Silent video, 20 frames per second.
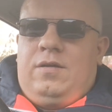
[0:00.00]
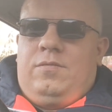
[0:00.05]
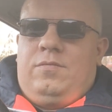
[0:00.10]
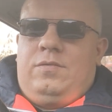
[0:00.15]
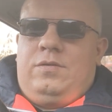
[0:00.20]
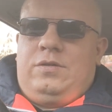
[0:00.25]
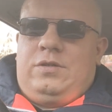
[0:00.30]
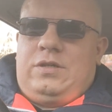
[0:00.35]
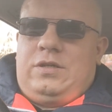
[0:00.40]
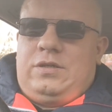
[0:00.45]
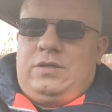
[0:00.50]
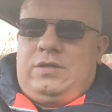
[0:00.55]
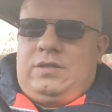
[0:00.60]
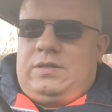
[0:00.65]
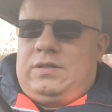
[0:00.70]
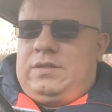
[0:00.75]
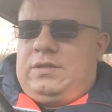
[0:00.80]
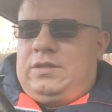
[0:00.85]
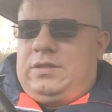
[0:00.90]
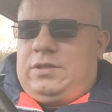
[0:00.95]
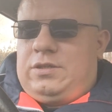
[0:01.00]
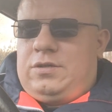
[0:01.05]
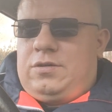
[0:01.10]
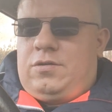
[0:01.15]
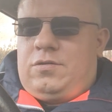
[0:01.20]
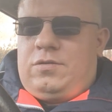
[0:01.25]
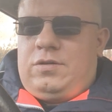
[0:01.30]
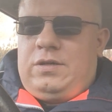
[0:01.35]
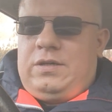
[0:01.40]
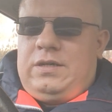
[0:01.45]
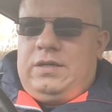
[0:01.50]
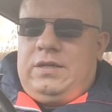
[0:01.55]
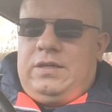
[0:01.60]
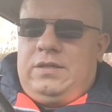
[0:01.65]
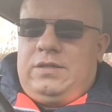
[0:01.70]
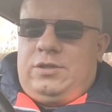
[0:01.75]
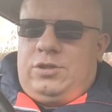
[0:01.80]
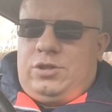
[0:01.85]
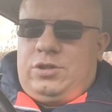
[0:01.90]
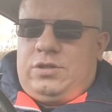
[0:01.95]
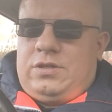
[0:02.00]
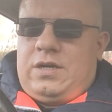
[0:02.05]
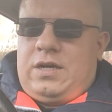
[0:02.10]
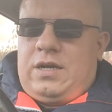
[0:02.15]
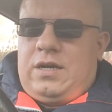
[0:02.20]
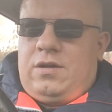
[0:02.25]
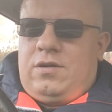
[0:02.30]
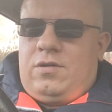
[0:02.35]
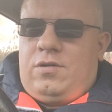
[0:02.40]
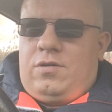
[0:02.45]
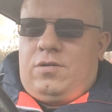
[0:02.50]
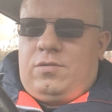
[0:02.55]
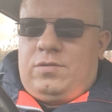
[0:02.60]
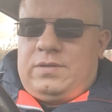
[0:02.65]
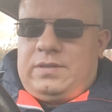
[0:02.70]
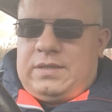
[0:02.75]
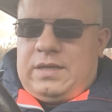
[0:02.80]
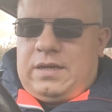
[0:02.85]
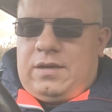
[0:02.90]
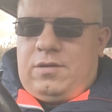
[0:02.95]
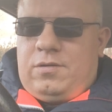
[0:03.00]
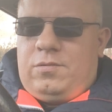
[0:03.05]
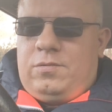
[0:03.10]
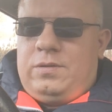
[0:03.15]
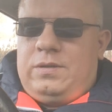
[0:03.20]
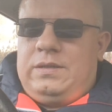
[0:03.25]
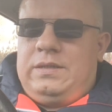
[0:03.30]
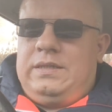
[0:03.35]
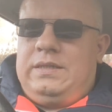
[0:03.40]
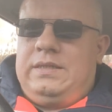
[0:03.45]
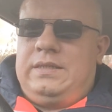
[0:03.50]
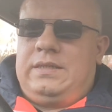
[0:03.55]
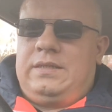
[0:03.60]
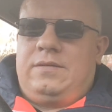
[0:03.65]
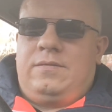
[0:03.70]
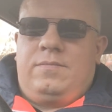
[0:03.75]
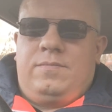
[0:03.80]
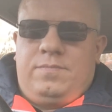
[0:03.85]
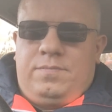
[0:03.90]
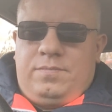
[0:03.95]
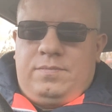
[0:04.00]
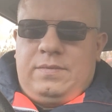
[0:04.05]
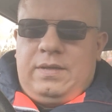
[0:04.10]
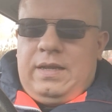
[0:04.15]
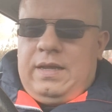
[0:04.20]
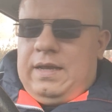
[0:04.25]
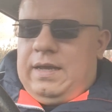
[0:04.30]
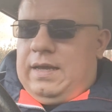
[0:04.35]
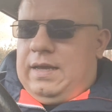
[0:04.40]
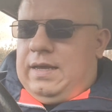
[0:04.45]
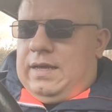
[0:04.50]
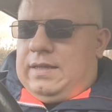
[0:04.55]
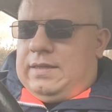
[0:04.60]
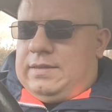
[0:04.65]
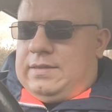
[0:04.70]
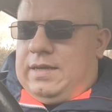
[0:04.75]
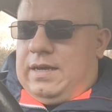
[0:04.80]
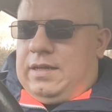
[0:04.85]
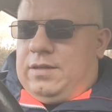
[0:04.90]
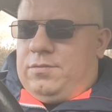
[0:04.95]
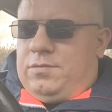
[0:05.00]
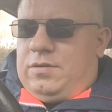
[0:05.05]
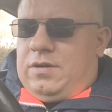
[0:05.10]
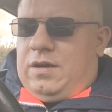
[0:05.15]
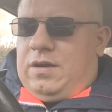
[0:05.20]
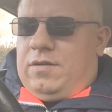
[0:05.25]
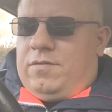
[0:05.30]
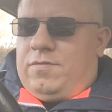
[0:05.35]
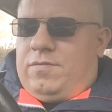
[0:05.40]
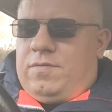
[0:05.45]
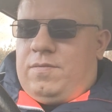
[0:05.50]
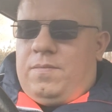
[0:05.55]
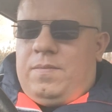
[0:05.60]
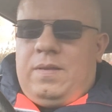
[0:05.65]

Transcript: which is Detroit, Chicago, St. Louis. Then we have